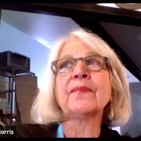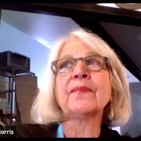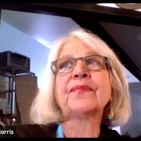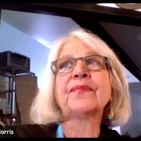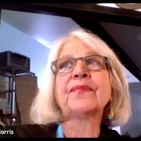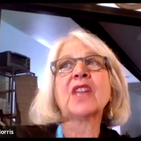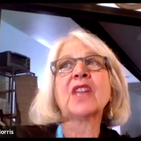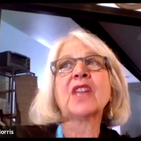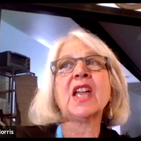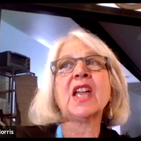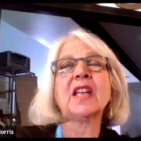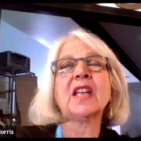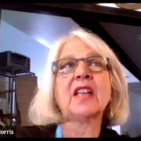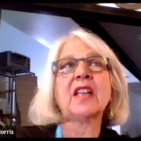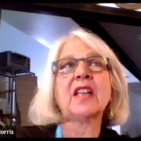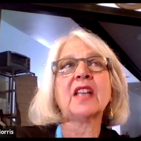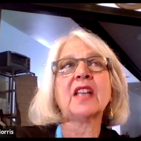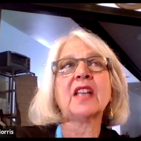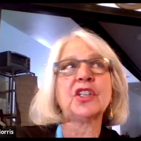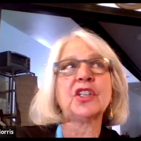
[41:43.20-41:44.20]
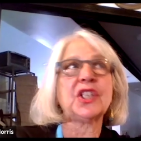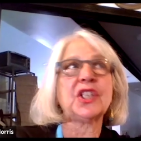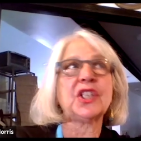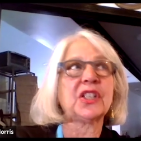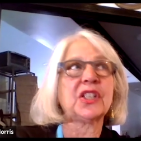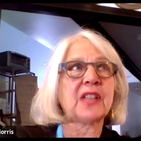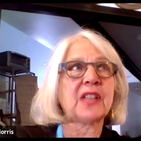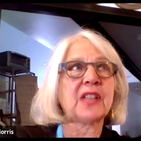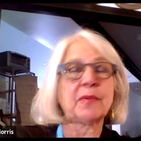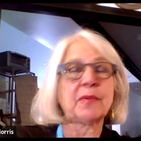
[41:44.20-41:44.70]
and i think she's
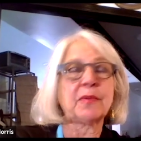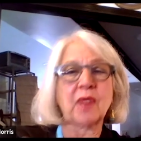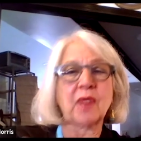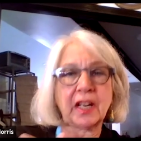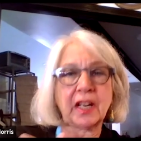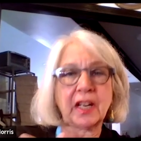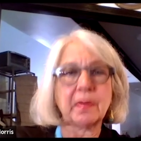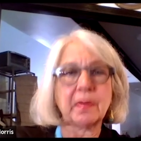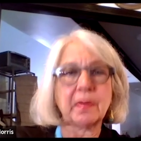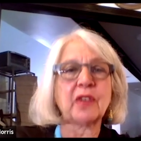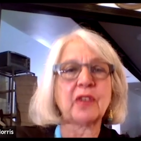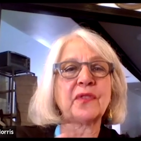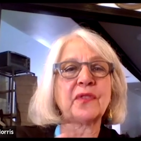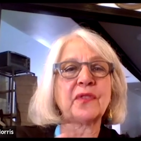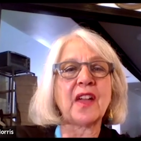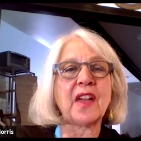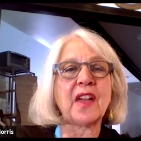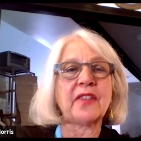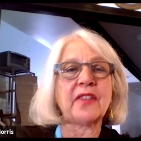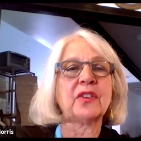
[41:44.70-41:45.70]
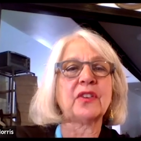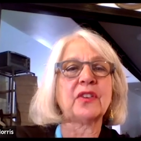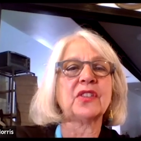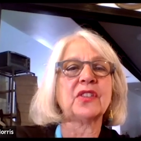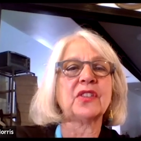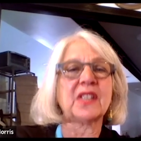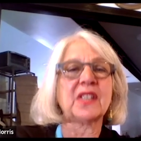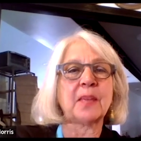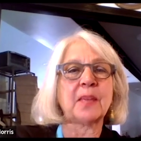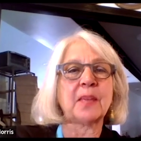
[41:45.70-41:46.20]
stopped writing about her father in the
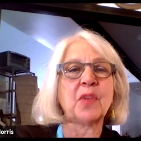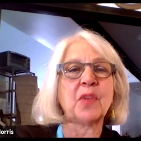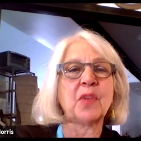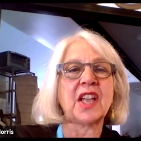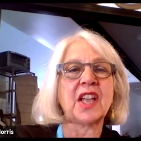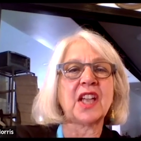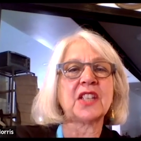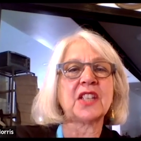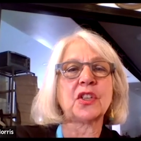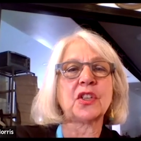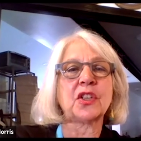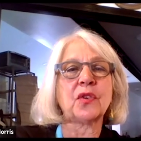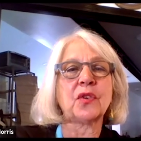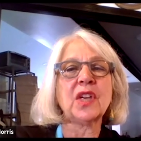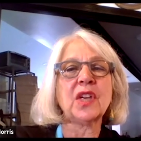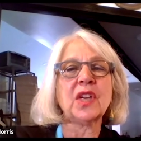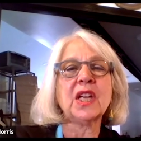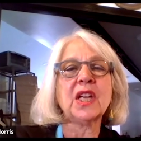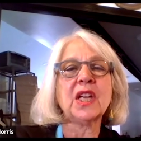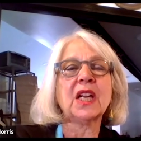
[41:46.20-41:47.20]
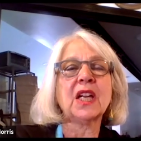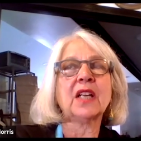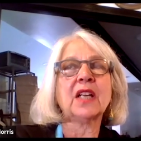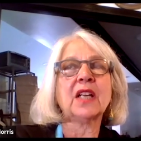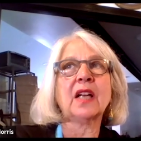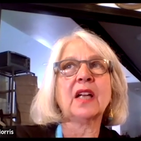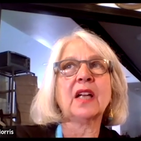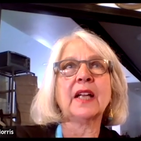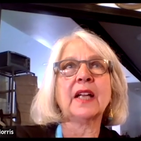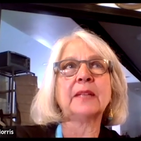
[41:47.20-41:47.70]
same way so
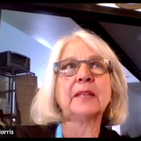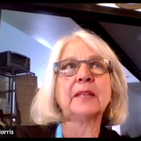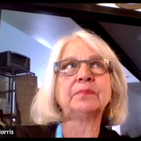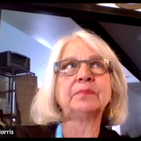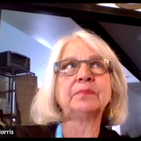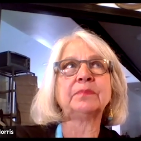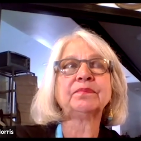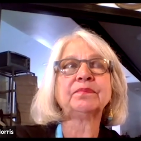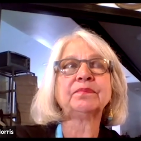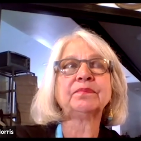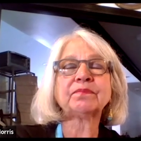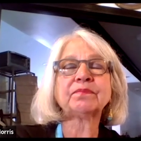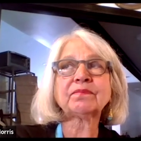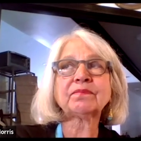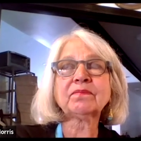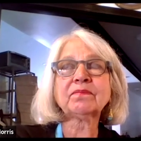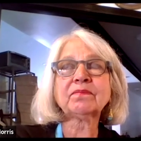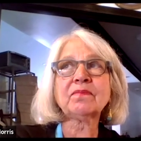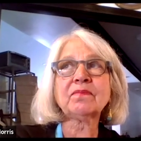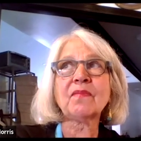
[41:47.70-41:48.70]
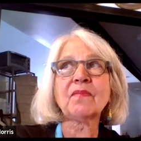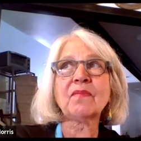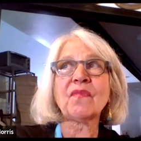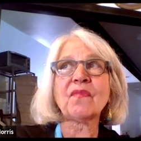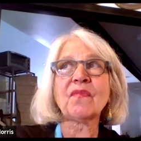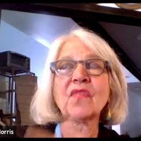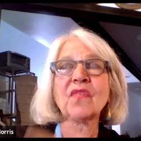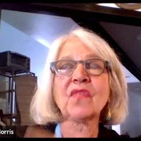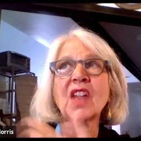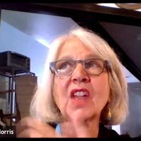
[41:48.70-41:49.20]
um,
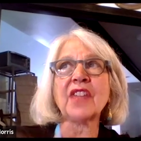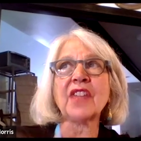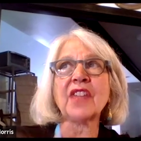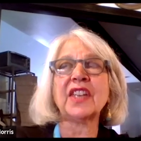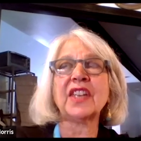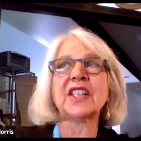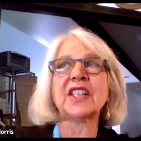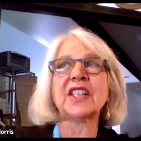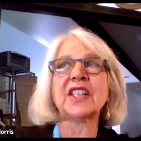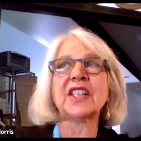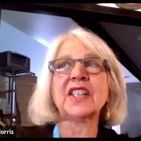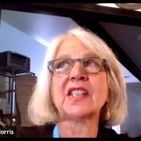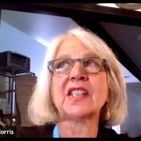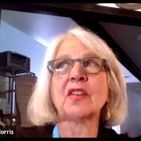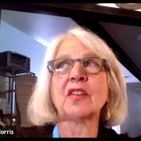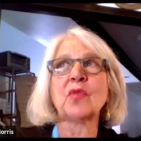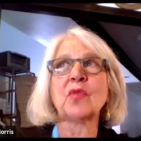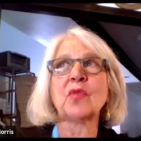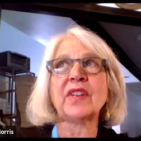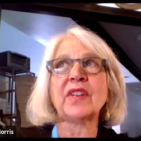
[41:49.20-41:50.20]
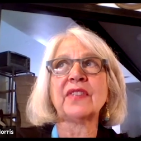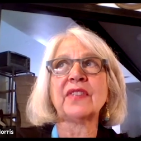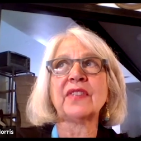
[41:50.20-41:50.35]
i think it's uh, one of the